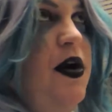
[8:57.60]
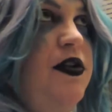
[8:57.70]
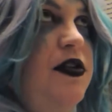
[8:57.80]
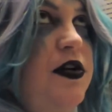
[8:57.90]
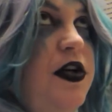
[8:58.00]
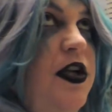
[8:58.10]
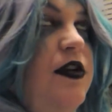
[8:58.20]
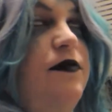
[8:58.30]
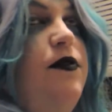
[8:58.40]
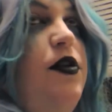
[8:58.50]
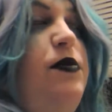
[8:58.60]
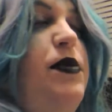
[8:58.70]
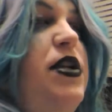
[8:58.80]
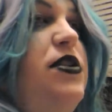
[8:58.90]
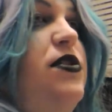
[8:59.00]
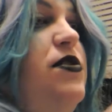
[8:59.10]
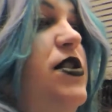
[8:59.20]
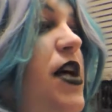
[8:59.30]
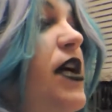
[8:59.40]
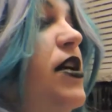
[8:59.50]
about 30 to 40 minutes. So
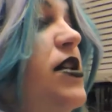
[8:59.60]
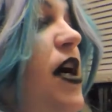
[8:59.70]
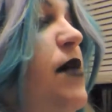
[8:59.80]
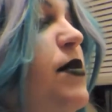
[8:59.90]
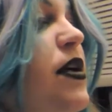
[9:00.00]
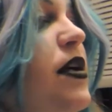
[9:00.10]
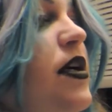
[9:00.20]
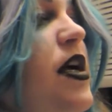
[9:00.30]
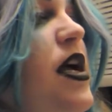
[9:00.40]
set your timer,